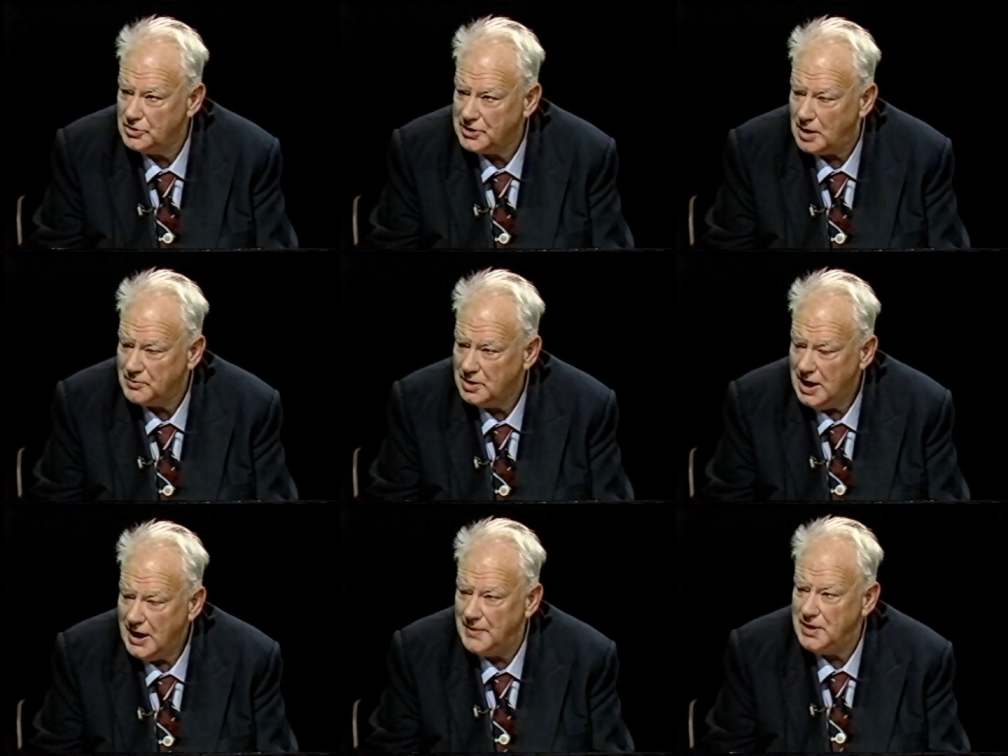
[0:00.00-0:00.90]
And they've
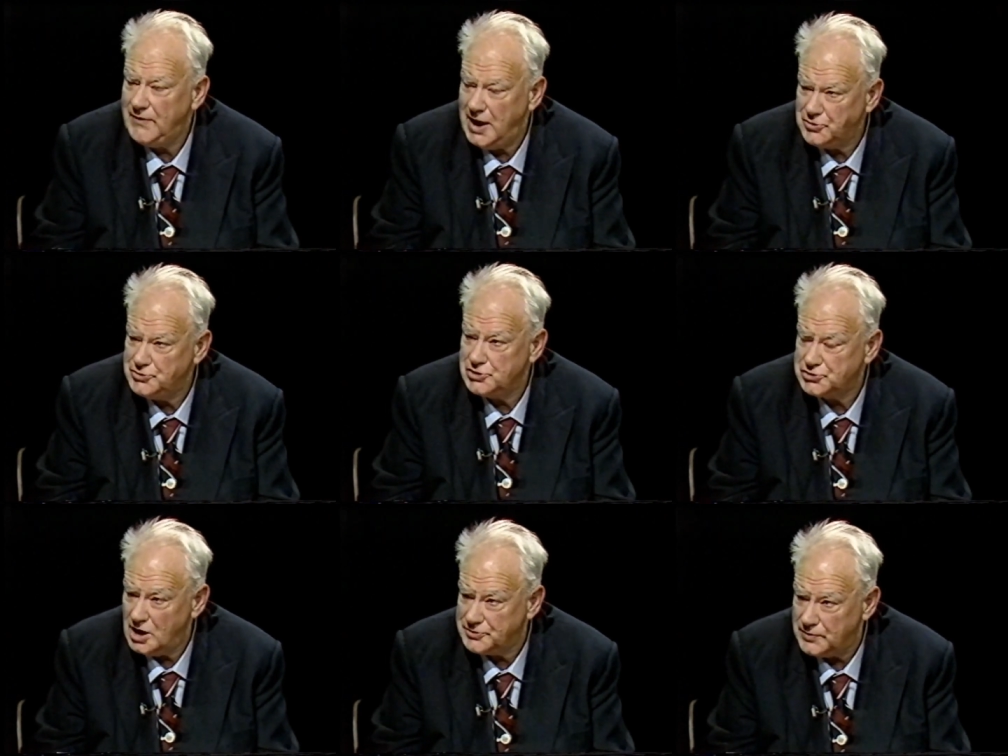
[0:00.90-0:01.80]
actually started
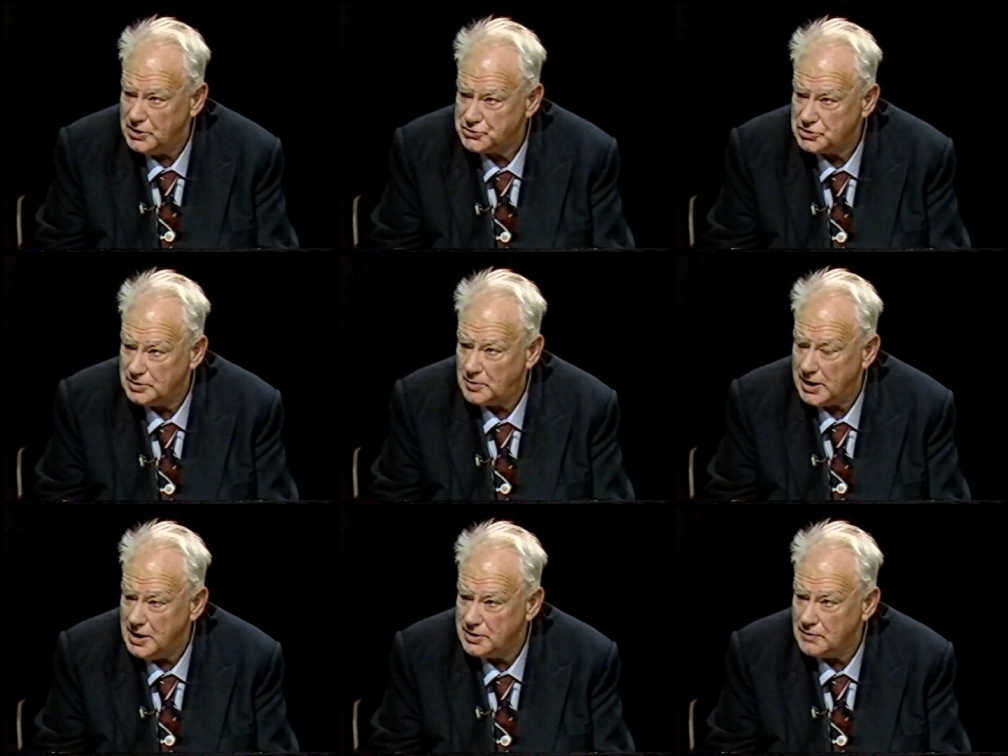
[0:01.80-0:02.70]
this in an area of
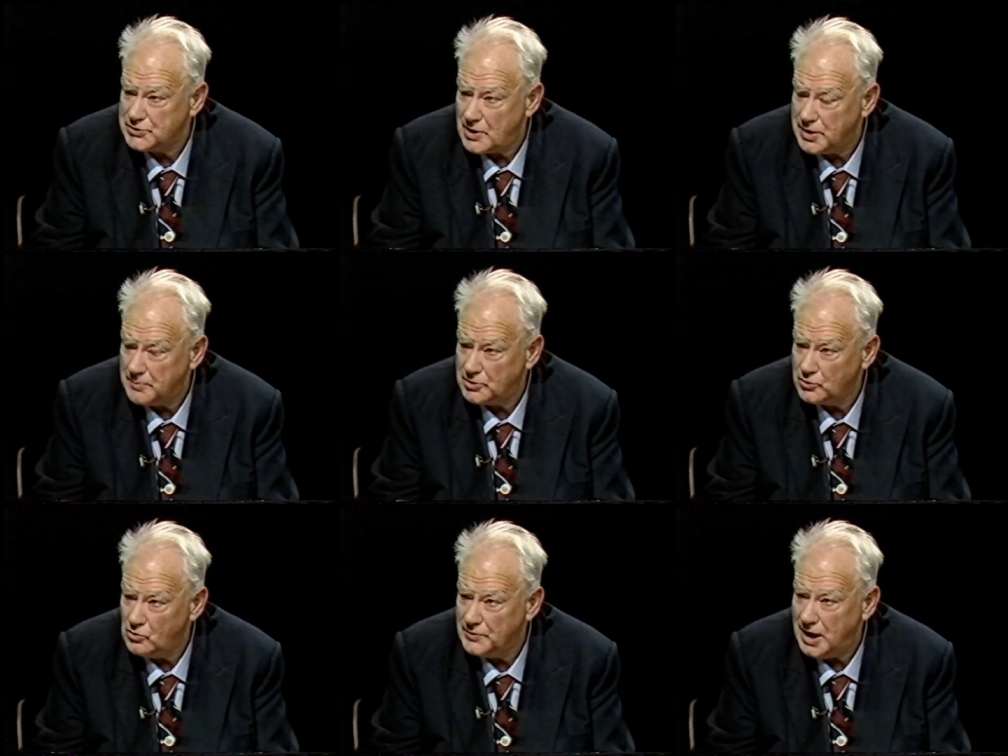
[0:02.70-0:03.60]
Southampton called the
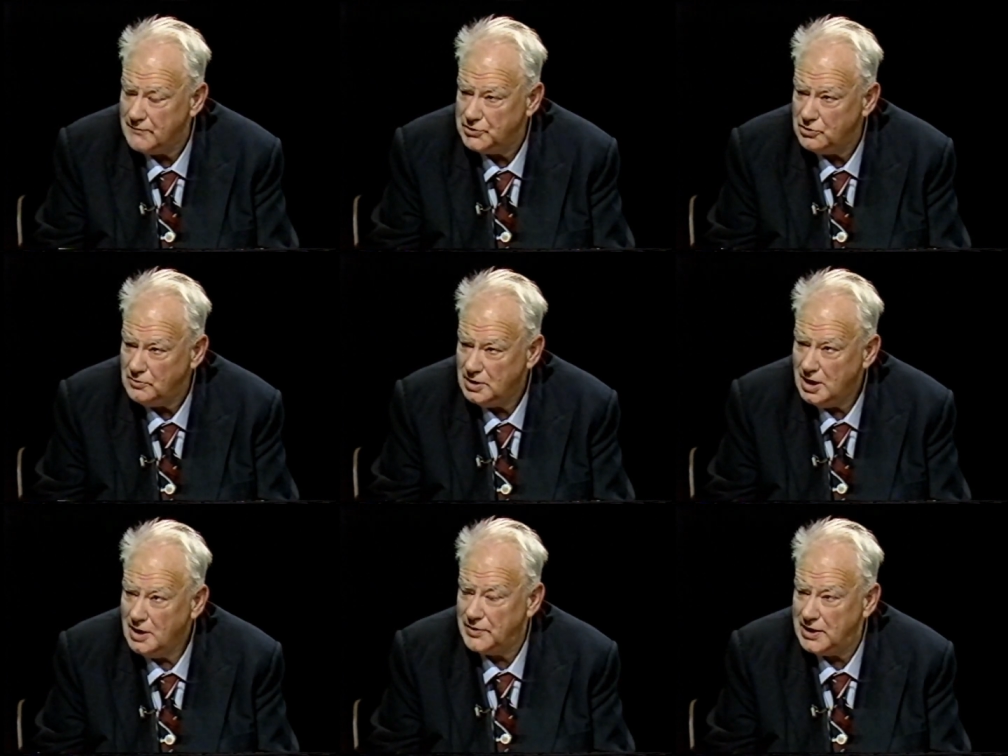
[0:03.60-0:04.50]
Avenue. There,
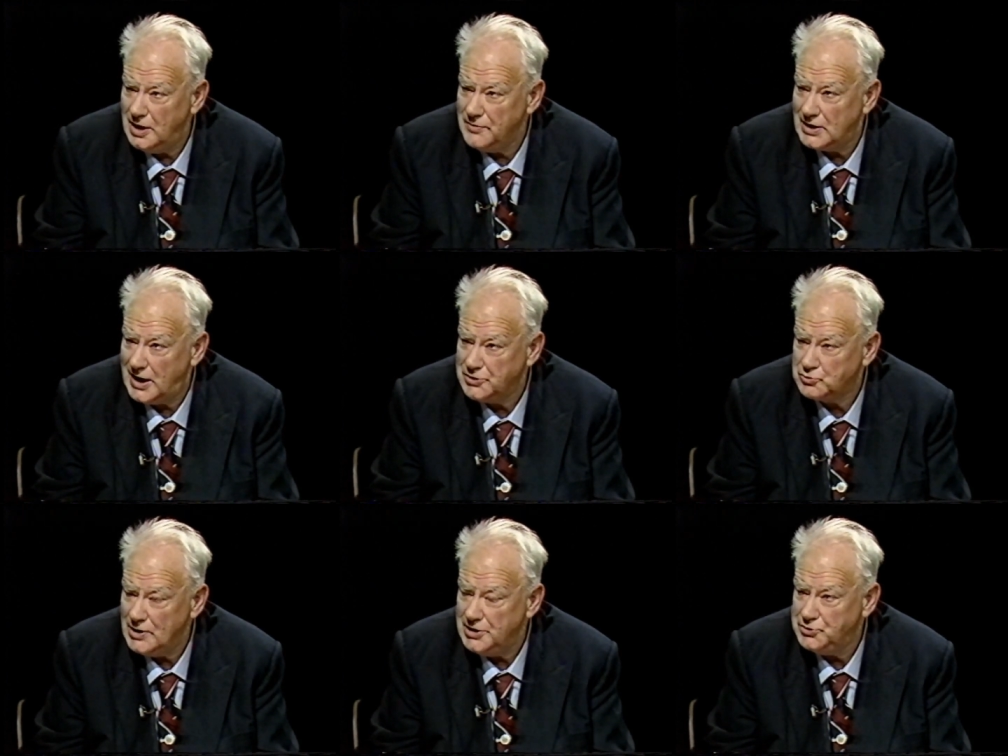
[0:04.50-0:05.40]
the lights really do
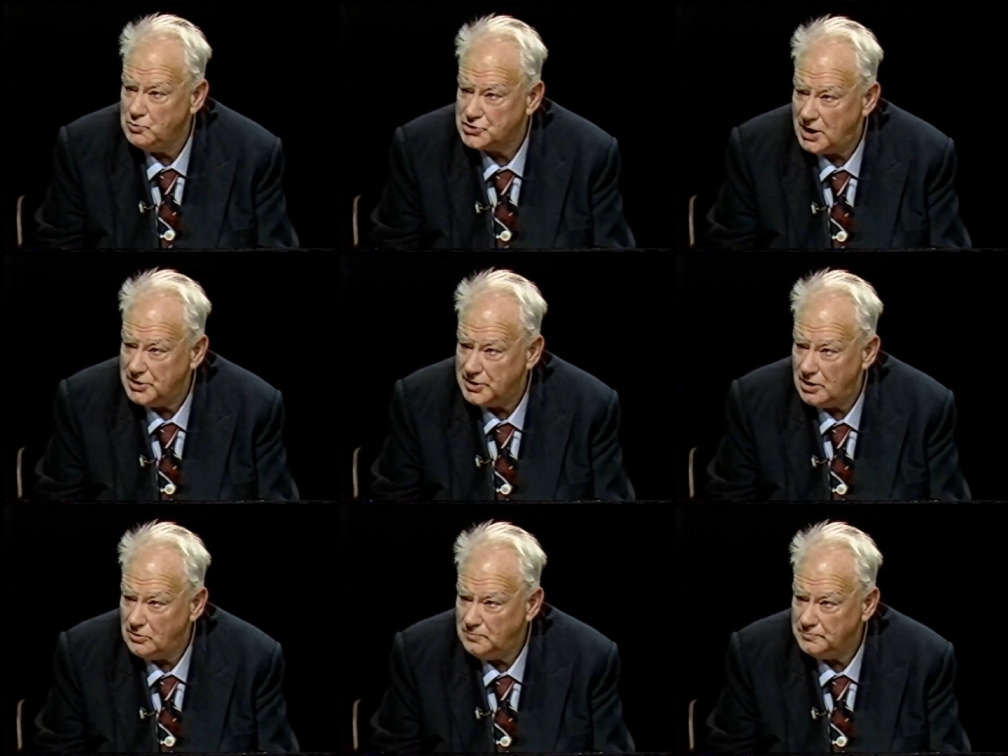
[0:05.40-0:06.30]
shine down. they
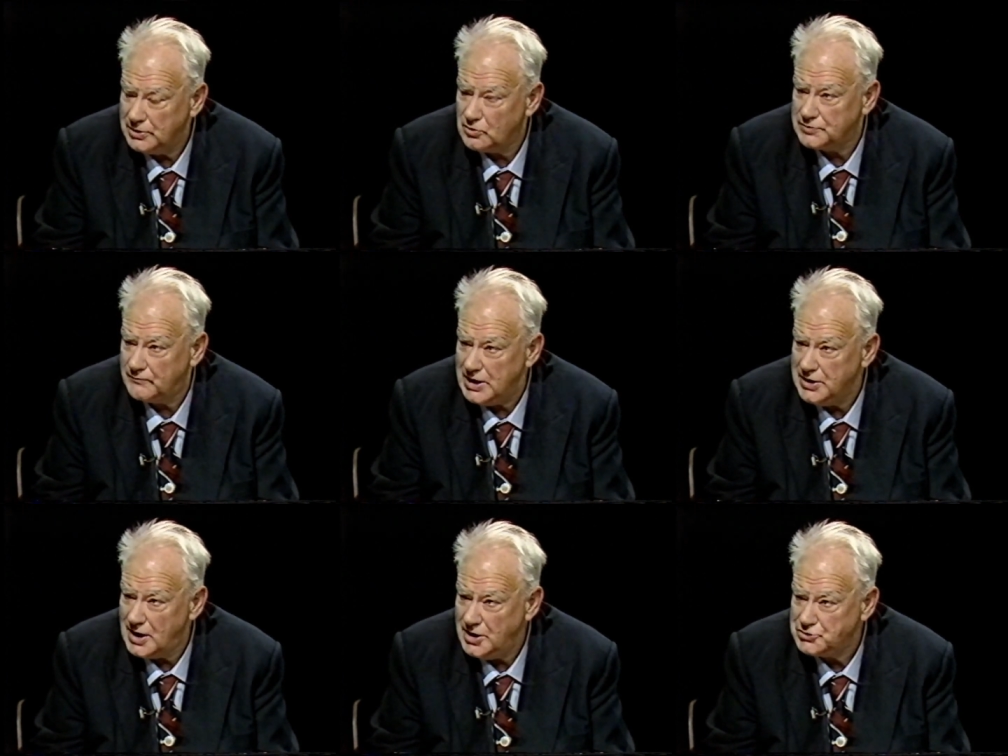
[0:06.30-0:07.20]
cause a very nice,
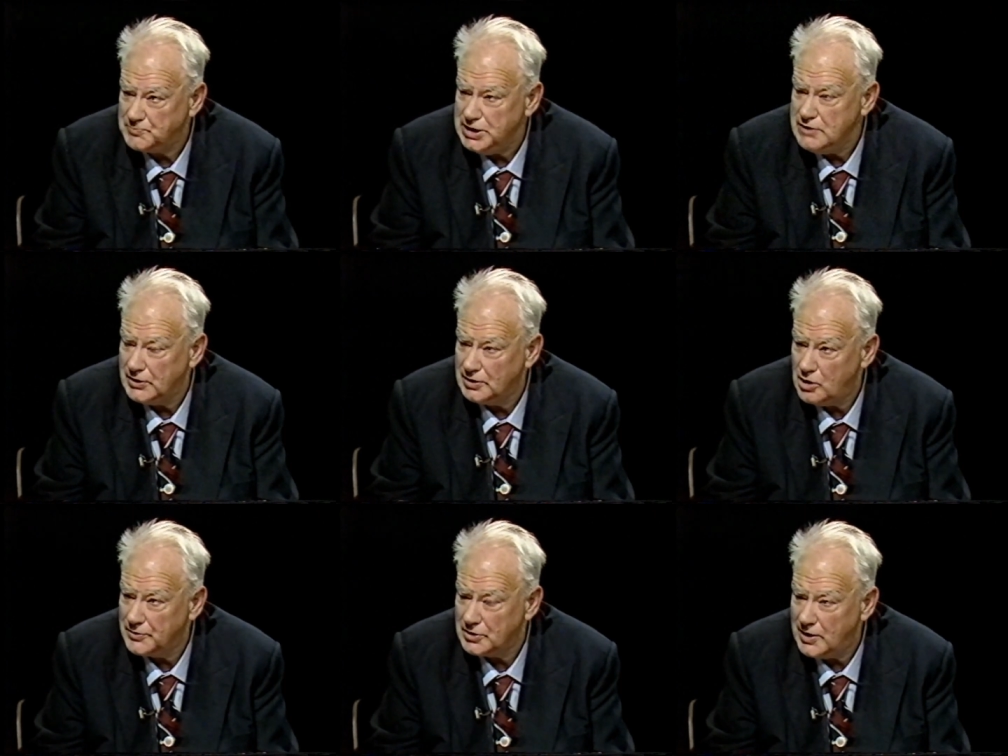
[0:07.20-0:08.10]
even glow on the
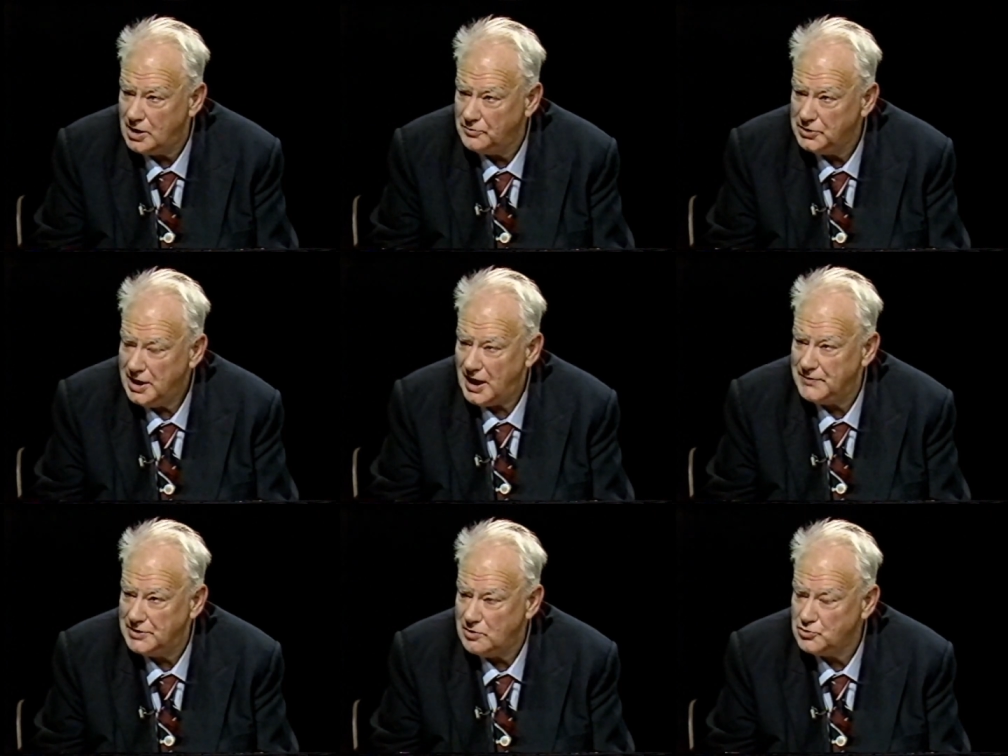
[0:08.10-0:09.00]
ground, and they don't
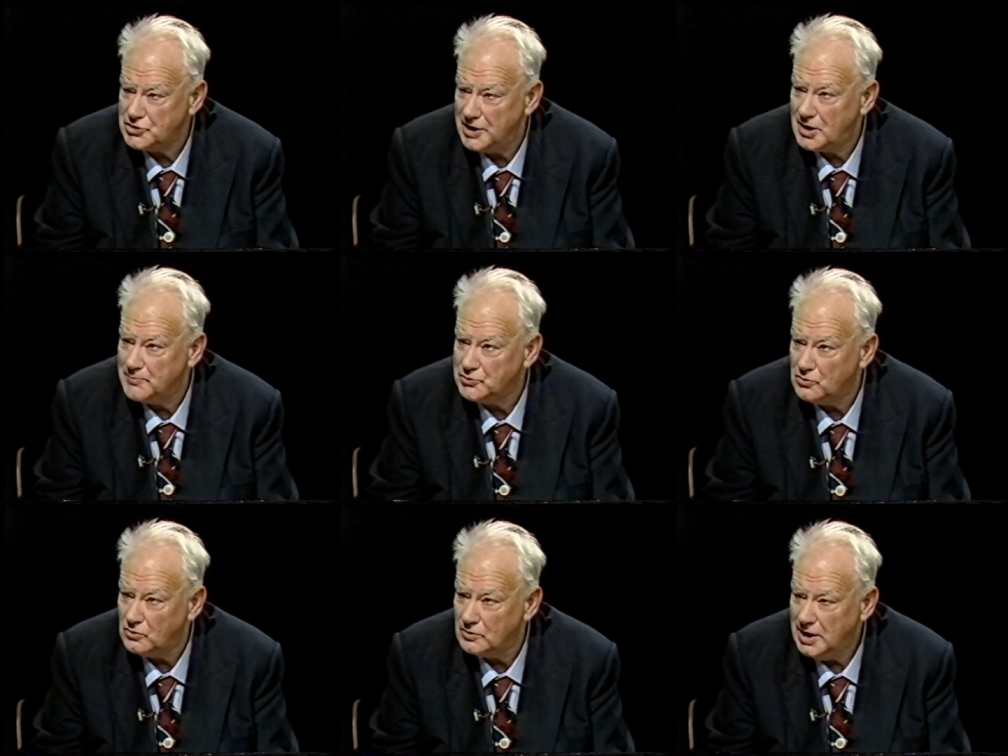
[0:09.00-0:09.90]
shine up at all.
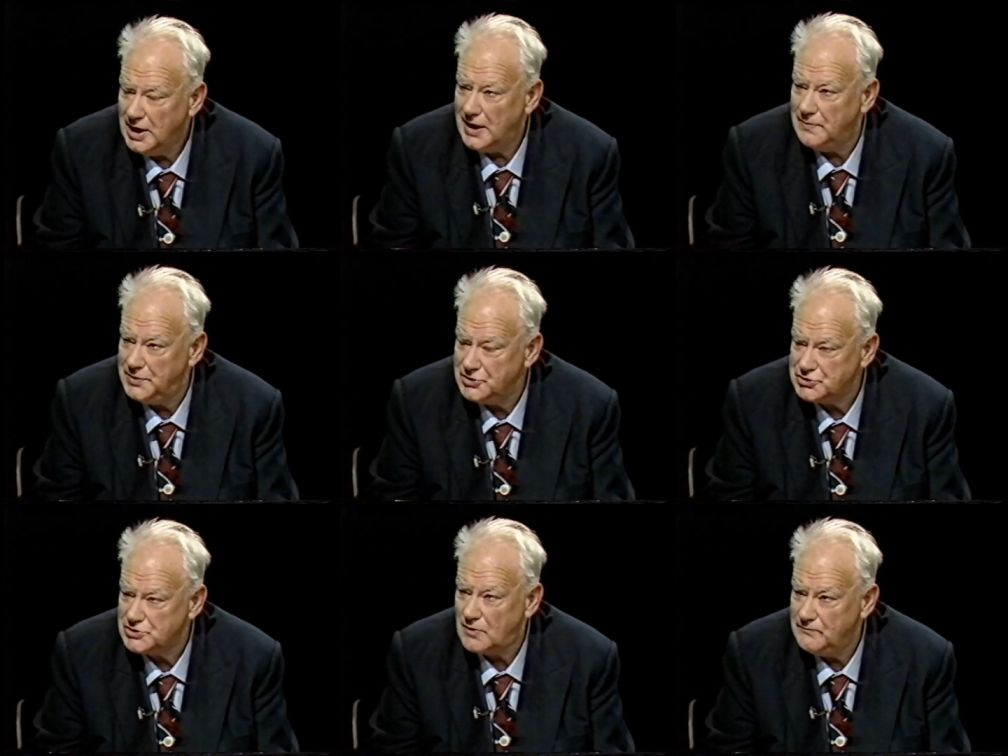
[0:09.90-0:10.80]
And this is a very
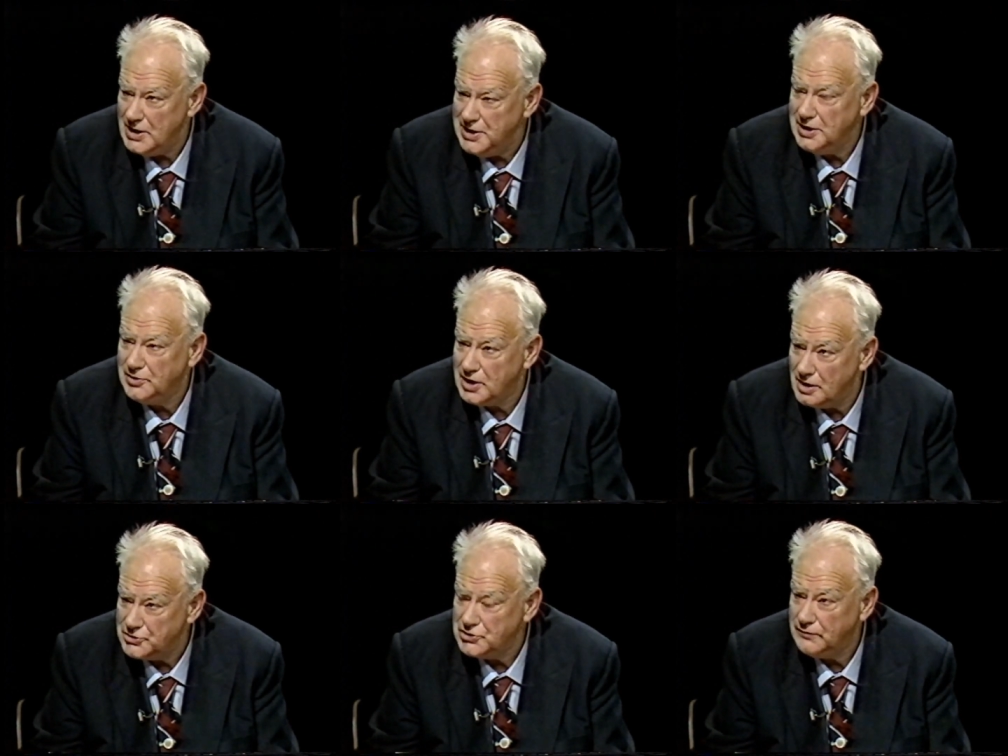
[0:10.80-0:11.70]
encouraging
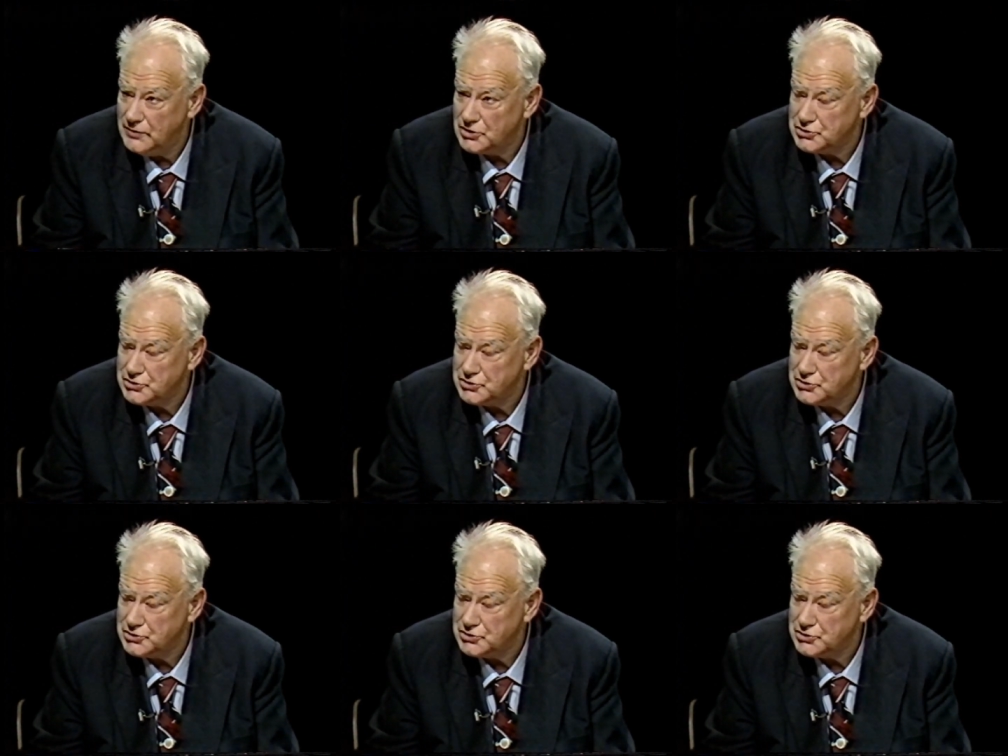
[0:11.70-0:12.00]
first start.